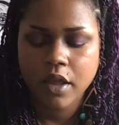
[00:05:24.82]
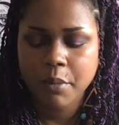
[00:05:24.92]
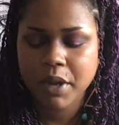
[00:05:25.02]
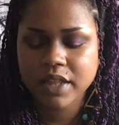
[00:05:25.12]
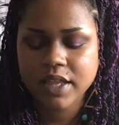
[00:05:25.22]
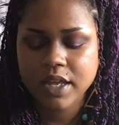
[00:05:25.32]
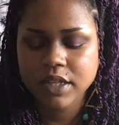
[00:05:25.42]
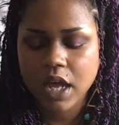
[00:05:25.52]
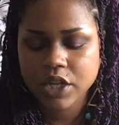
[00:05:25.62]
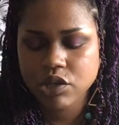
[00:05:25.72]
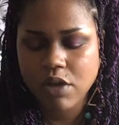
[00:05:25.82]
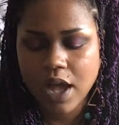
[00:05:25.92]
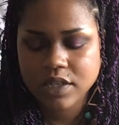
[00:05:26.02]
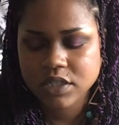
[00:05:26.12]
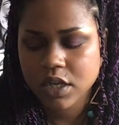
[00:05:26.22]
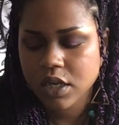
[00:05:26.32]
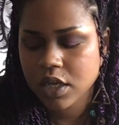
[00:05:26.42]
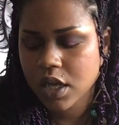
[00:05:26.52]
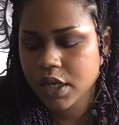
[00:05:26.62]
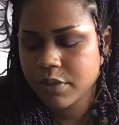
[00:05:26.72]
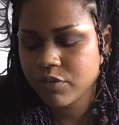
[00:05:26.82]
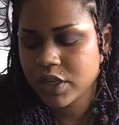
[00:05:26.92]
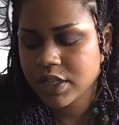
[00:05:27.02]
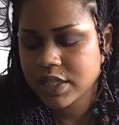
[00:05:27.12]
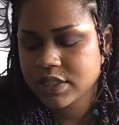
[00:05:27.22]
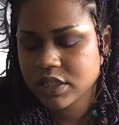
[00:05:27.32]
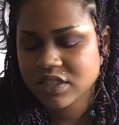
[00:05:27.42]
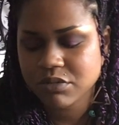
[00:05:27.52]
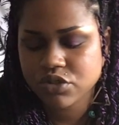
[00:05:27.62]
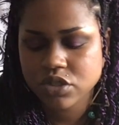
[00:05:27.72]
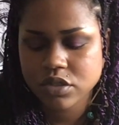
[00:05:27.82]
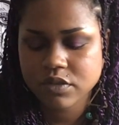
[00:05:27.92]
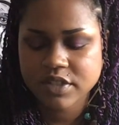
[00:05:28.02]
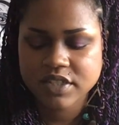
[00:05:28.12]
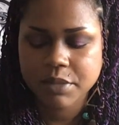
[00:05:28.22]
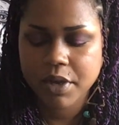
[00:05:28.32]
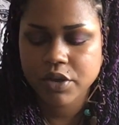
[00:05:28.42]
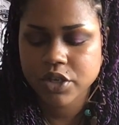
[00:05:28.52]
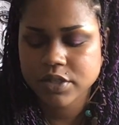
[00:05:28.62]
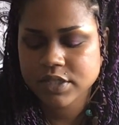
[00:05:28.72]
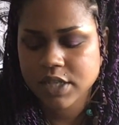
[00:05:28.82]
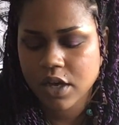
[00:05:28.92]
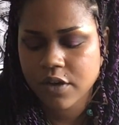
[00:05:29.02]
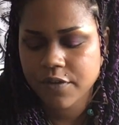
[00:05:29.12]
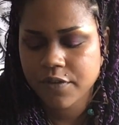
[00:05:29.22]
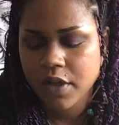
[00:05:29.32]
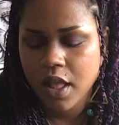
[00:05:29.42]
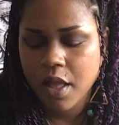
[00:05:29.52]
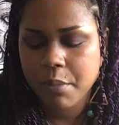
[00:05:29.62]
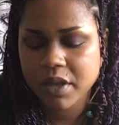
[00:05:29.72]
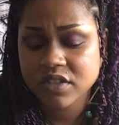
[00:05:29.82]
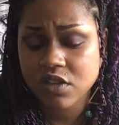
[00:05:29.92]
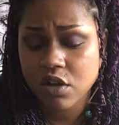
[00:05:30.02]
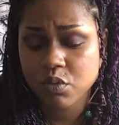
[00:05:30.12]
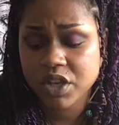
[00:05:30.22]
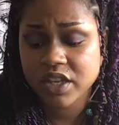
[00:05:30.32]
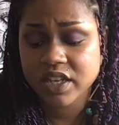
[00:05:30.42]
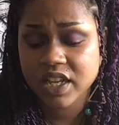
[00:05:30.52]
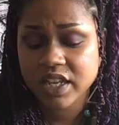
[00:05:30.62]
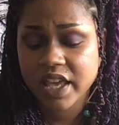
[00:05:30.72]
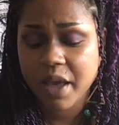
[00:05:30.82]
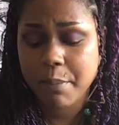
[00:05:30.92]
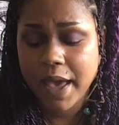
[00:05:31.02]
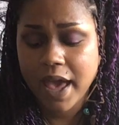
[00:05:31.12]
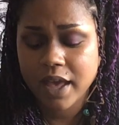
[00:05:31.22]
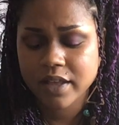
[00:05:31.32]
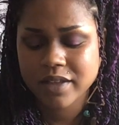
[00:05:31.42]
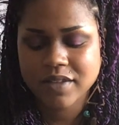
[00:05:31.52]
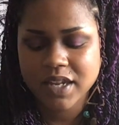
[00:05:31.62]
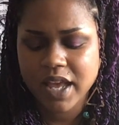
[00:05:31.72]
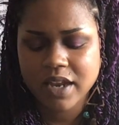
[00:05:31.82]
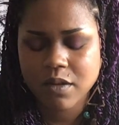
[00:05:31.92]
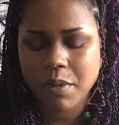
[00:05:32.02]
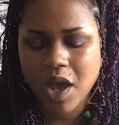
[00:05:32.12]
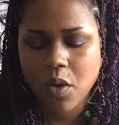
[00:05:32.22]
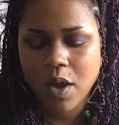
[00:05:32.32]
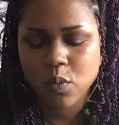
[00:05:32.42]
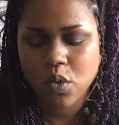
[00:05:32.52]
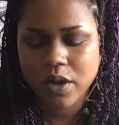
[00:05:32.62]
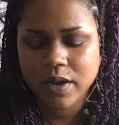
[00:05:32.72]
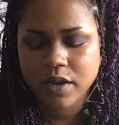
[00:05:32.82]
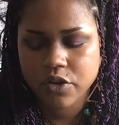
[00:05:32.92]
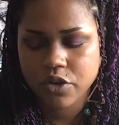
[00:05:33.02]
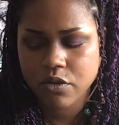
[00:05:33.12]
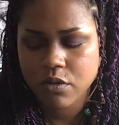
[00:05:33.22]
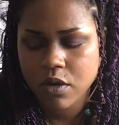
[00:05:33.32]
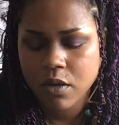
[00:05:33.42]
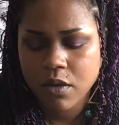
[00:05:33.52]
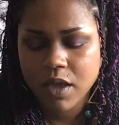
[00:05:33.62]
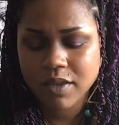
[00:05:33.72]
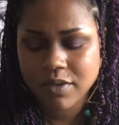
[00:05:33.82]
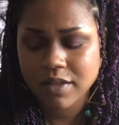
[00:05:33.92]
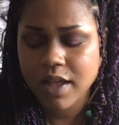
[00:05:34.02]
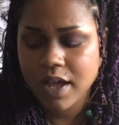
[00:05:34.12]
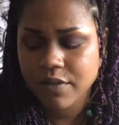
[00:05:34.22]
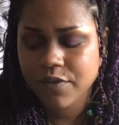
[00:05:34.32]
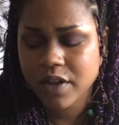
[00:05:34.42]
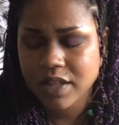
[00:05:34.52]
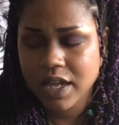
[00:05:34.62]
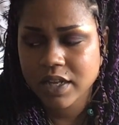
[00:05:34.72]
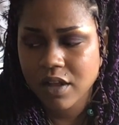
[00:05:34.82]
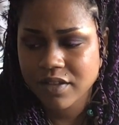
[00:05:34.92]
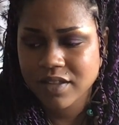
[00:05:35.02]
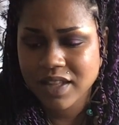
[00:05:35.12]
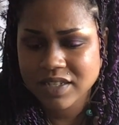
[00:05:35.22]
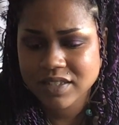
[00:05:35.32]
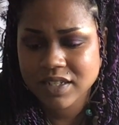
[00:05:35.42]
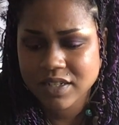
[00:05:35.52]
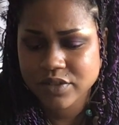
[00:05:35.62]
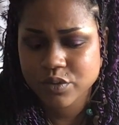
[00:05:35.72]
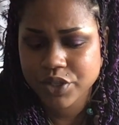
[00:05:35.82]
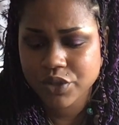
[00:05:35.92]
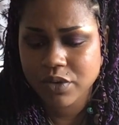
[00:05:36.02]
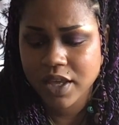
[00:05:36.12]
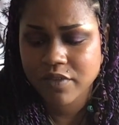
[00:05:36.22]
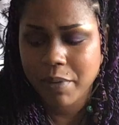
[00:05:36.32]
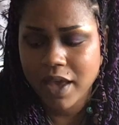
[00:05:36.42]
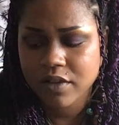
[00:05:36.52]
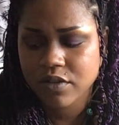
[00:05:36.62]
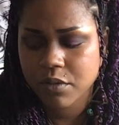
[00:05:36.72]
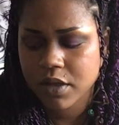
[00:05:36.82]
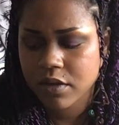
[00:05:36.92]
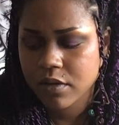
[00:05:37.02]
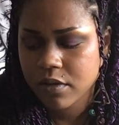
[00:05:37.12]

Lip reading: But I think a lot of you guys are realizing some truths about yourself based on what you did get back. It didn't end up how I wanted it to. And for a lot of y'all, the lesson is what you gave back to it.